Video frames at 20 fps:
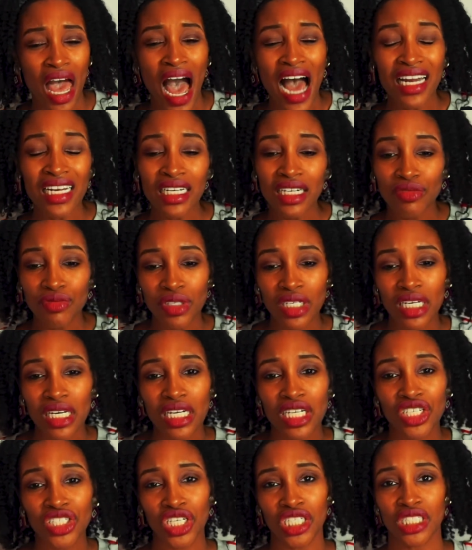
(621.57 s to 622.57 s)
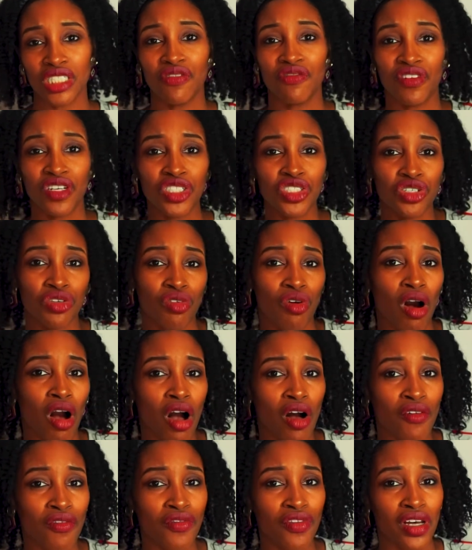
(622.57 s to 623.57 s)
I didn't really get a chance to venture
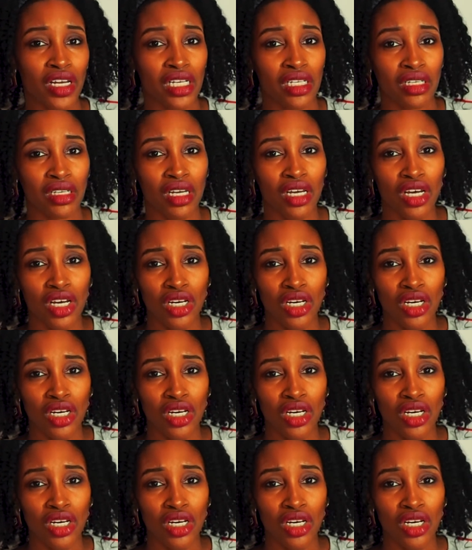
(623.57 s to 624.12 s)
off and